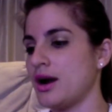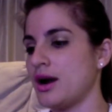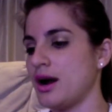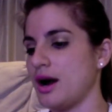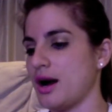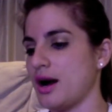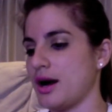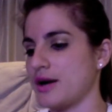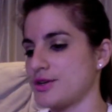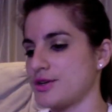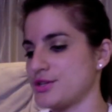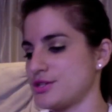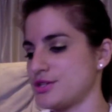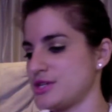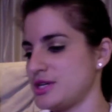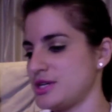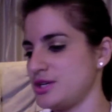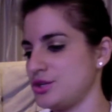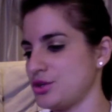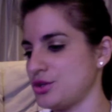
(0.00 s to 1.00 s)
are just
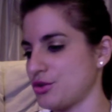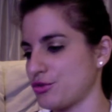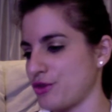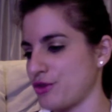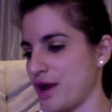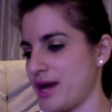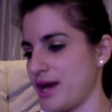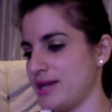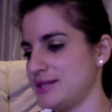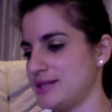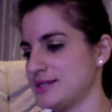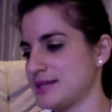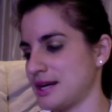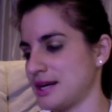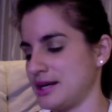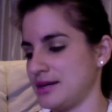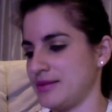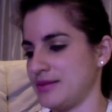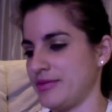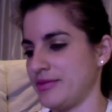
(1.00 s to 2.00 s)
in your reds
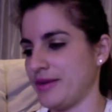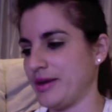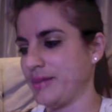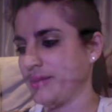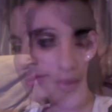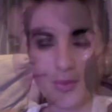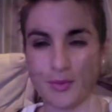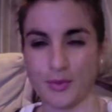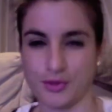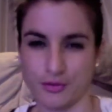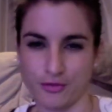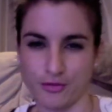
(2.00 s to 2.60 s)
kind of family,